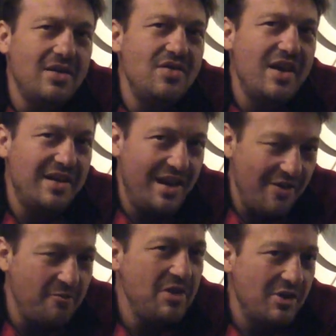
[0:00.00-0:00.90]
They
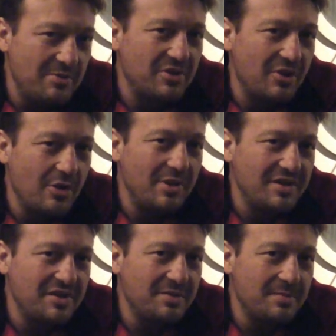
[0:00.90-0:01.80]
gave me heaps of
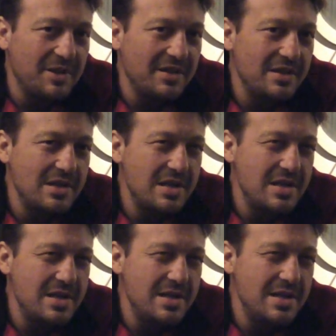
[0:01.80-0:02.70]
comments, but
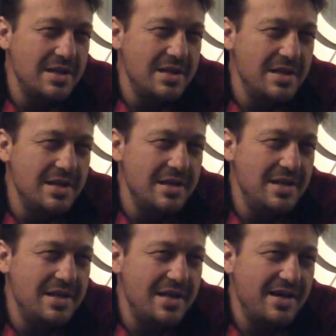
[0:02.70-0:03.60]

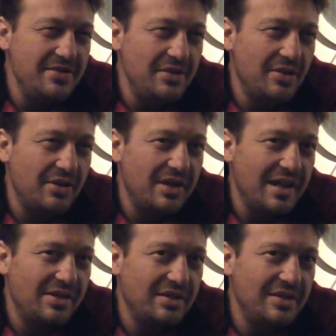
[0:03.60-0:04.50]
none that I could
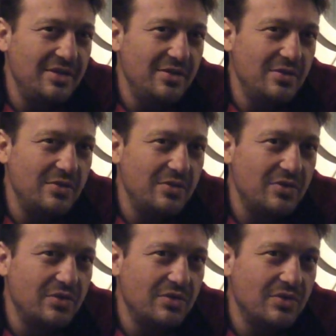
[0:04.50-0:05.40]
actually
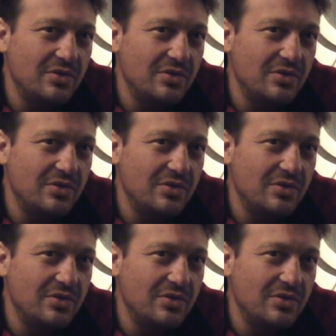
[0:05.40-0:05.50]
use,